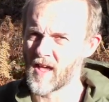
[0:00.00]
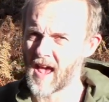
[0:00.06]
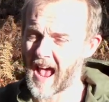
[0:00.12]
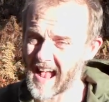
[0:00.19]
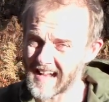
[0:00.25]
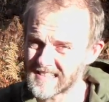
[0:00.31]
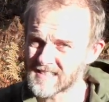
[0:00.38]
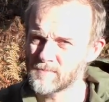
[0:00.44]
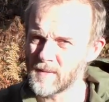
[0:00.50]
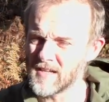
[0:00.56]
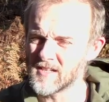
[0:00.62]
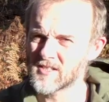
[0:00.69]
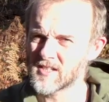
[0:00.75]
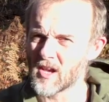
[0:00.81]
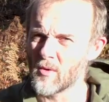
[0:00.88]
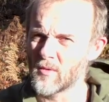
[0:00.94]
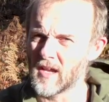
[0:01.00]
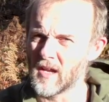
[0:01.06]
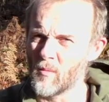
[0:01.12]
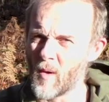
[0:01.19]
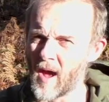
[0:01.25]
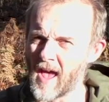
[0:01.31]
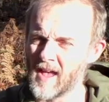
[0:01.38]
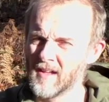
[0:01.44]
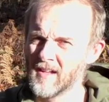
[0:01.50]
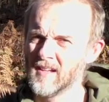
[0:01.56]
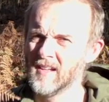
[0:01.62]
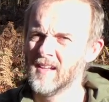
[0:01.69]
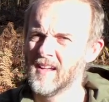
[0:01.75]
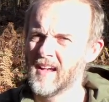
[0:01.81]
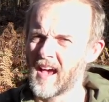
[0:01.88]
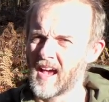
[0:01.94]
that has been soaking wet
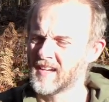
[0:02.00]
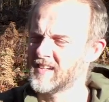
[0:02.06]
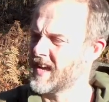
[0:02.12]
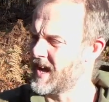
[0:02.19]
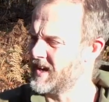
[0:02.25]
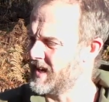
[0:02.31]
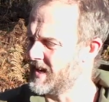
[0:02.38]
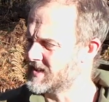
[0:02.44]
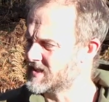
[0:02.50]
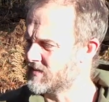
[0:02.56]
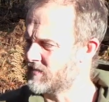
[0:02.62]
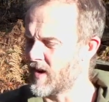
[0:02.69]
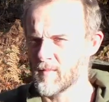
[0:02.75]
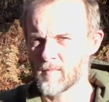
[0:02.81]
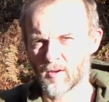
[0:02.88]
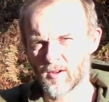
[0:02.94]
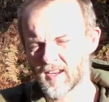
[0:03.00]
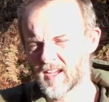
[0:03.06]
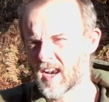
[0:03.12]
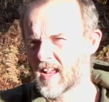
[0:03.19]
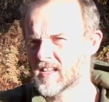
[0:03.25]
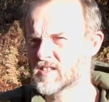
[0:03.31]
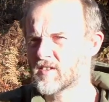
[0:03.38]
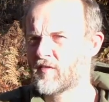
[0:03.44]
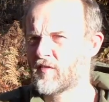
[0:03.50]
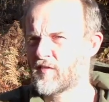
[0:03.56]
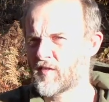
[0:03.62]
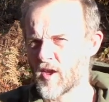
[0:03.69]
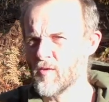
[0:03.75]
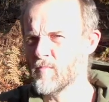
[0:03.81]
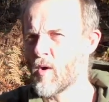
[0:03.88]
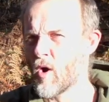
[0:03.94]
and getting it into flame. I'm gonna collect a
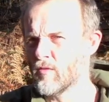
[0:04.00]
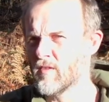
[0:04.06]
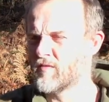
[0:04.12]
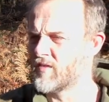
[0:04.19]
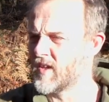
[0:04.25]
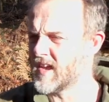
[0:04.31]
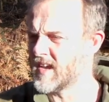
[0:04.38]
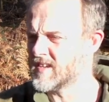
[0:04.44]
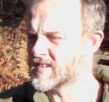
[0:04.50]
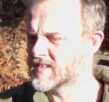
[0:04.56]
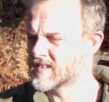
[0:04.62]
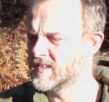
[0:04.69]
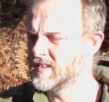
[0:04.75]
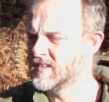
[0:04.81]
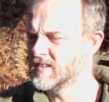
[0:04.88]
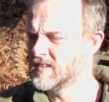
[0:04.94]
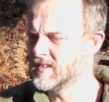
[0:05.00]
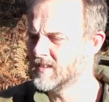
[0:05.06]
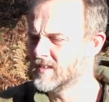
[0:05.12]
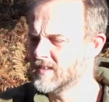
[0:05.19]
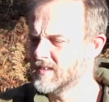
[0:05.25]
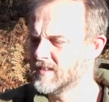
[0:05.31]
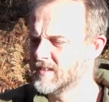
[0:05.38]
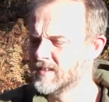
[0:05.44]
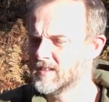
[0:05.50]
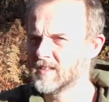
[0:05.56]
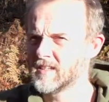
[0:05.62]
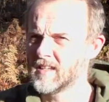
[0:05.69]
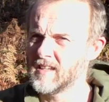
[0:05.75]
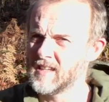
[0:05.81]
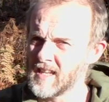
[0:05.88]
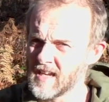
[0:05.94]
few more of these,
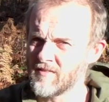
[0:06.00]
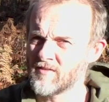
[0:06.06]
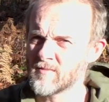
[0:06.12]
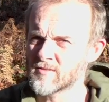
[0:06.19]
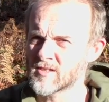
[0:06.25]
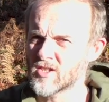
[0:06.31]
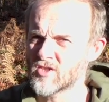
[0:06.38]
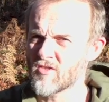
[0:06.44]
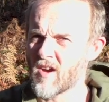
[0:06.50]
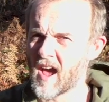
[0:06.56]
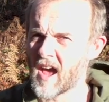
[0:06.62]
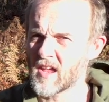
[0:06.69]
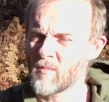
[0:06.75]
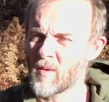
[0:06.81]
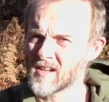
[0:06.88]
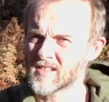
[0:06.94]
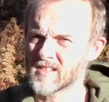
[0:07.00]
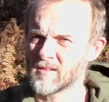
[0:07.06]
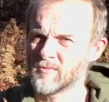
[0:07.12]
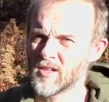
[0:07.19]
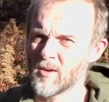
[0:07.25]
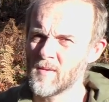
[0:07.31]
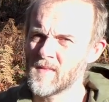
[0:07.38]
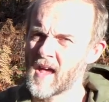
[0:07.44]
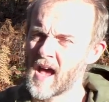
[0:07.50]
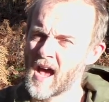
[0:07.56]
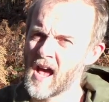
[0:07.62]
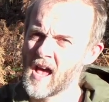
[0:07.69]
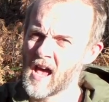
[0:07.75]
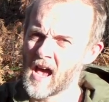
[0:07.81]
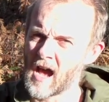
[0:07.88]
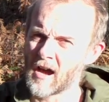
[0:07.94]
leave them to dry, and whilst I'm doing that,
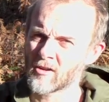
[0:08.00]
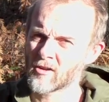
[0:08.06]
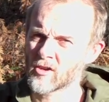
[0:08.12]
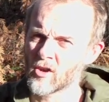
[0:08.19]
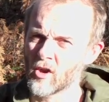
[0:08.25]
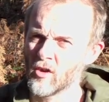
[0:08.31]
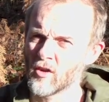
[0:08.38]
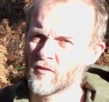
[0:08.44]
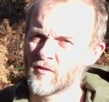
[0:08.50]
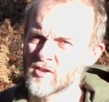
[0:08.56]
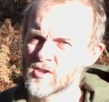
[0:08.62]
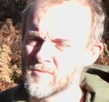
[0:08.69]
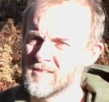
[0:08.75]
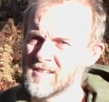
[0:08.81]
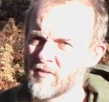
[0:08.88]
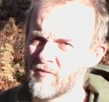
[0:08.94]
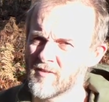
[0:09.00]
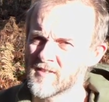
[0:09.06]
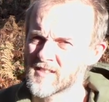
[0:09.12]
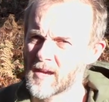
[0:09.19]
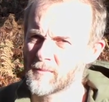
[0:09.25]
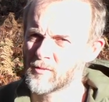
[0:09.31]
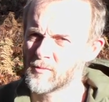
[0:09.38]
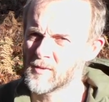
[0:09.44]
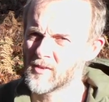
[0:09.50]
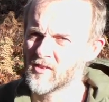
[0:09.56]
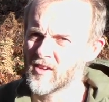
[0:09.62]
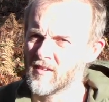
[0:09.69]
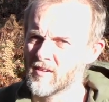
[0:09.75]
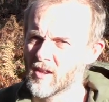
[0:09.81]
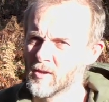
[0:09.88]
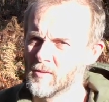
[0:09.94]
I'm gonna go look for some different types of
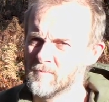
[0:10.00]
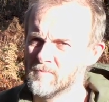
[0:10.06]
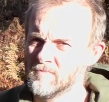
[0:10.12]
material.